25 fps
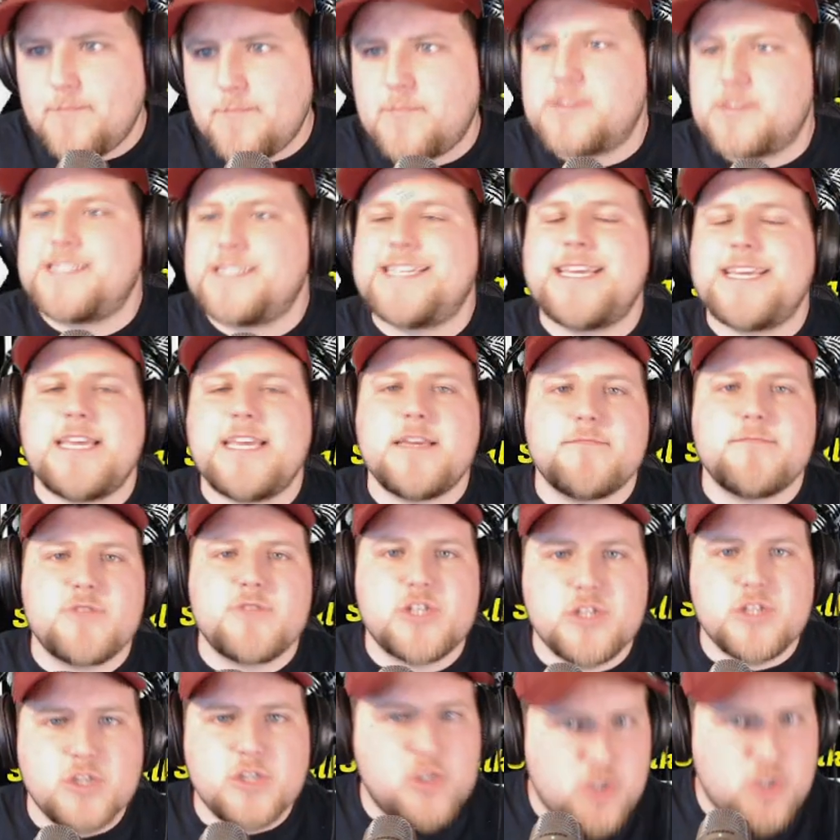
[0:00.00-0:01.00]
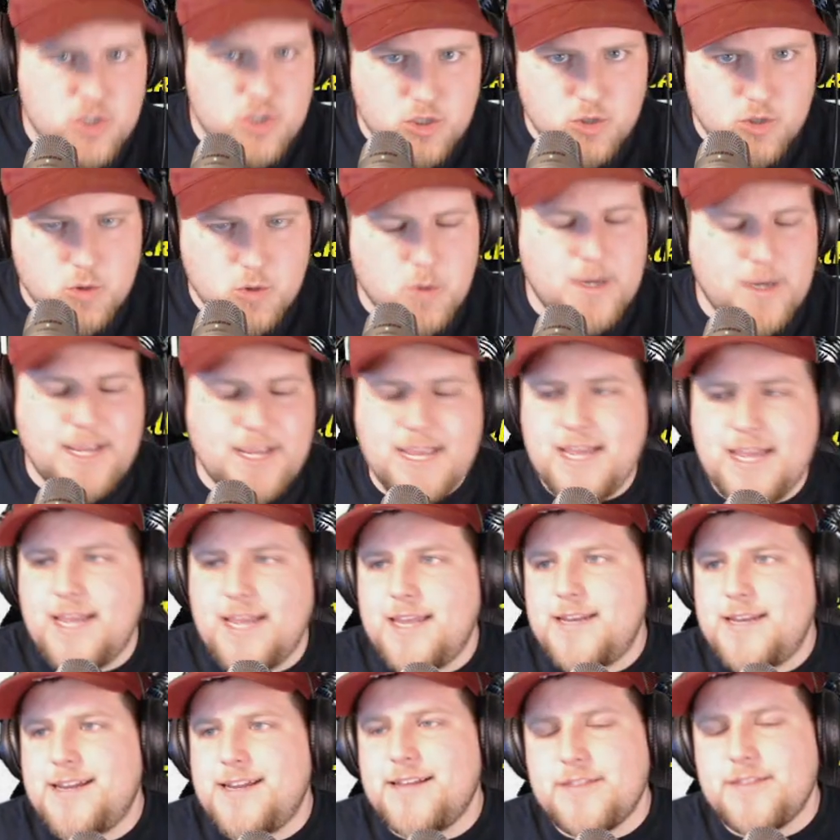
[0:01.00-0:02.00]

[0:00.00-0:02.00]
teams should do in